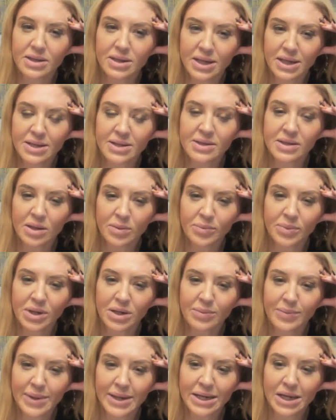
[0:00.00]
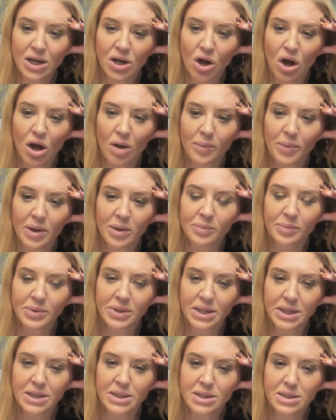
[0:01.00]
can somebody make a comment,
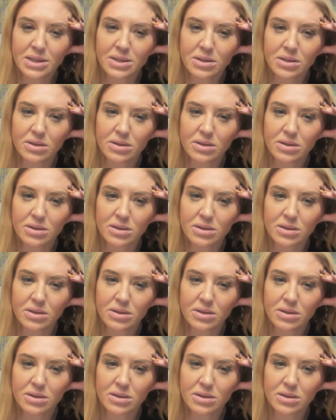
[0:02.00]
please?